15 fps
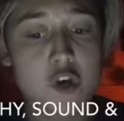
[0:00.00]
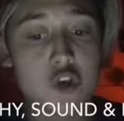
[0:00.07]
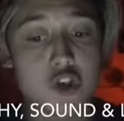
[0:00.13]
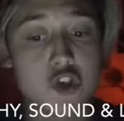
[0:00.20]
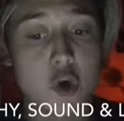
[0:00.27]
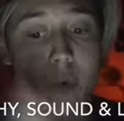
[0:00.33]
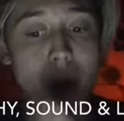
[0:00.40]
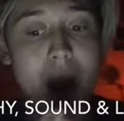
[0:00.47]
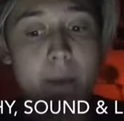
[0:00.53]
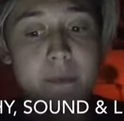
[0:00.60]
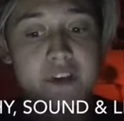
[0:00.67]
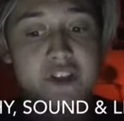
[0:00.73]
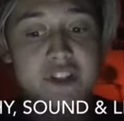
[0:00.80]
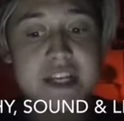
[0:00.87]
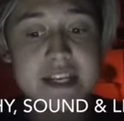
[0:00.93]
can show how
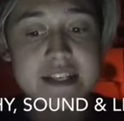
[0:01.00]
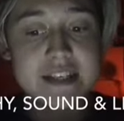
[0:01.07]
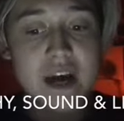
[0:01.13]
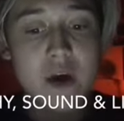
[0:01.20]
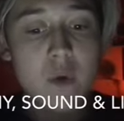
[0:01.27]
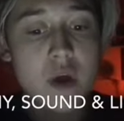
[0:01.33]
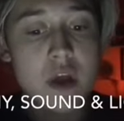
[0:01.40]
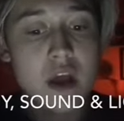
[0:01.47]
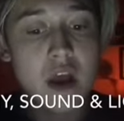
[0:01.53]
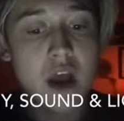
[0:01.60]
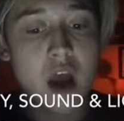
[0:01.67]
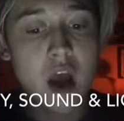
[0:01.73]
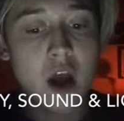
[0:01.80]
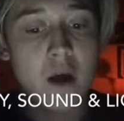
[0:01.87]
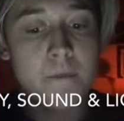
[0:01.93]
much detail
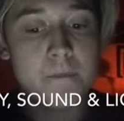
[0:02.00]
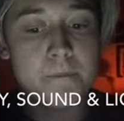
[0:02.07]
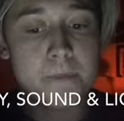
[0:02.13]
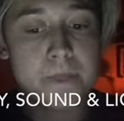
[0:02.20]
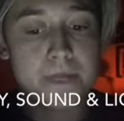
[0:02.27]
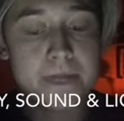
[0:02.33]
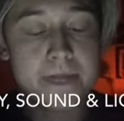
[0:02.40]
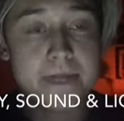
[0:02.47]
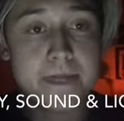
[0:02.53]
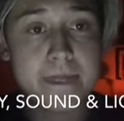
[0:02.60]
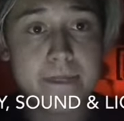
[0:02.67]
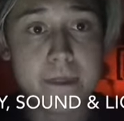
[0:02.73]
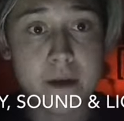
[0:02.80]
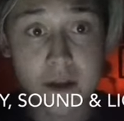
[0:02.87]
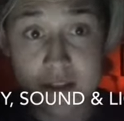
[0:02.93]

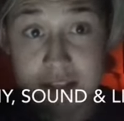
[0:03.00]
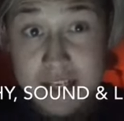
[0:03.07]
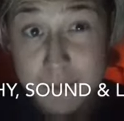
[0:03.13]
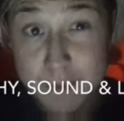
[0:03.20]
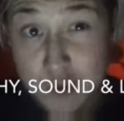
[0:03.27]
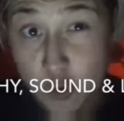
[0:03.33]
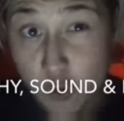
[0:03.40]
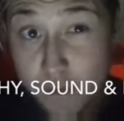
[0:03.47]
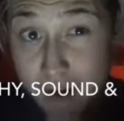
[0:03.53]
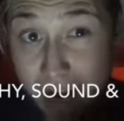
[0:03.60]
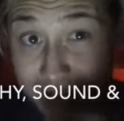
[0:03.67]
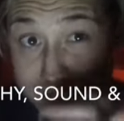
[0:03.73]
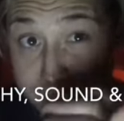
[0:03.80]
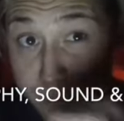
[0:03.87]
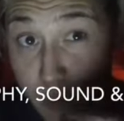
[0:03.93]
that a cinematographer
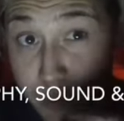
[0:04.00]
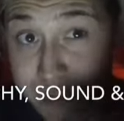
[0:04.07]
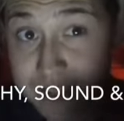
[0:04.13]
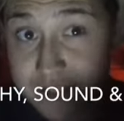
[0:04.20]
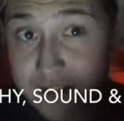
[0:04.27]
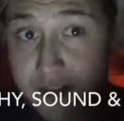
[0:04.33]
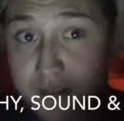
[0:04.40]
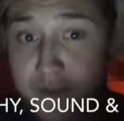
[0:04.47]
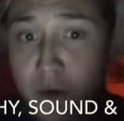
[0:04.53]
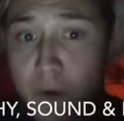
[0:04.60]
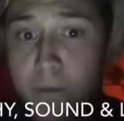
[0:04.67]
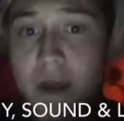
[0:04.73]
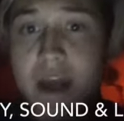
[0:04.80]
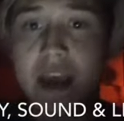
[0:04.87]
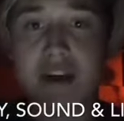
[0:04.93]
has put into the
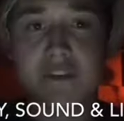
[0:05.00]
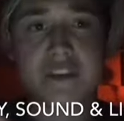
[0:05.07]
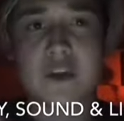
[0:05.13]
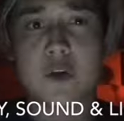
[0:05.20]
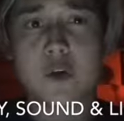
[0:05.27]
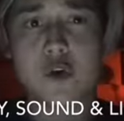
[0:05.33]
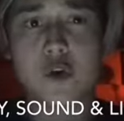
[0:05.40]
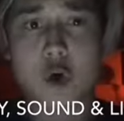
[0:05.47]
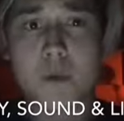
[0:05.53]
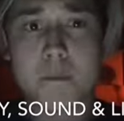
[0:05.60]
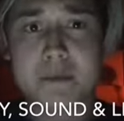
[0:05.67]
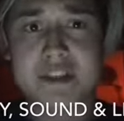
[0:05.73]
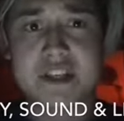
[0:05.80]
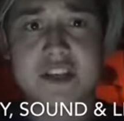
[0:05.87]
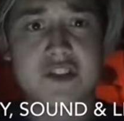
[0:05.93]
film. If they look at
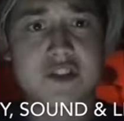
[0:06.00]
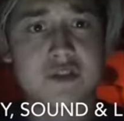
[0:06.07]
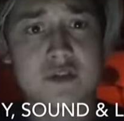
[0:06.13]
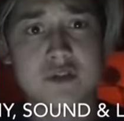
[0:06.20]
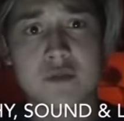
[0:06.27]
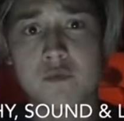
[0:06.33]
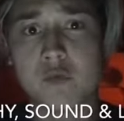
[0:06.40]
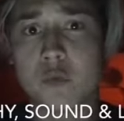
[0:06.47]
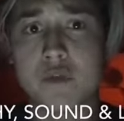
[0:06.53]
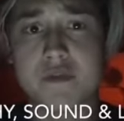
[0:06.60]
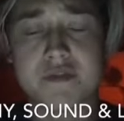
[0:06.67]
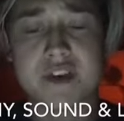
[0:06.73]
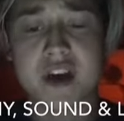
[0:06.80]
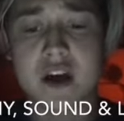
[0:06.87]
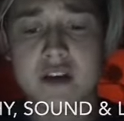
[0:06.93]
compositions, the rule of
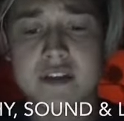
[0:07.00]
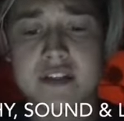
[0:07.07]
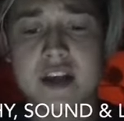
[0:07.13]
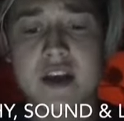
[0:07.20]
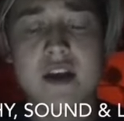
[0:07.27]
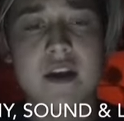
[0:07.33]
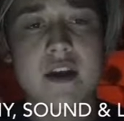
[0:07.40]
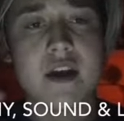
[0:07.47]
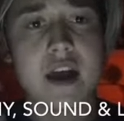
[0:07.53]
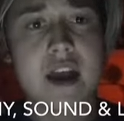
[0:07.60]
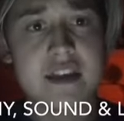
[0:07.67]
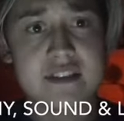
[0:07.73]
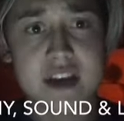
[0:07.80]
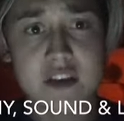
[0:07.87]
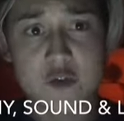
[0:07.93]
thirds,
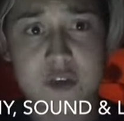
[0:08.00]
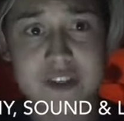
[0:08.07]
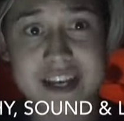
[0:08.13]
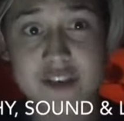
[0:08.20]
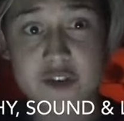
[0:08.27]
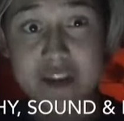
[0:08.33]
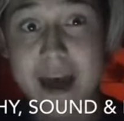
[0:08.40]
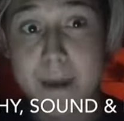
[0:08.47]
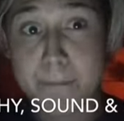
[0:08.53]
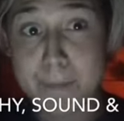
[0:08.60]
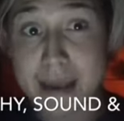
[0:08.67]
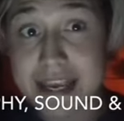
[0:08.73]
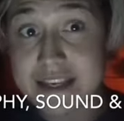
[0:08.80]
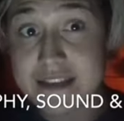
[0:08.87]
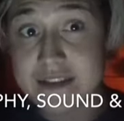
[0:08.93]
etc., etc., that
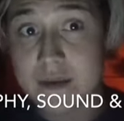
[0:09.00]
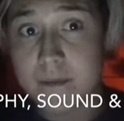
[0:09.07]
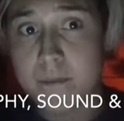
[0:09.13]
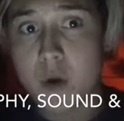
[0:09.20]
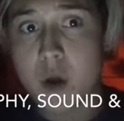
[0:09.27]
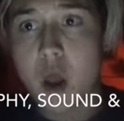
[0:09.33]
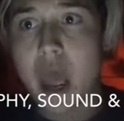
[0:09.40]
makes them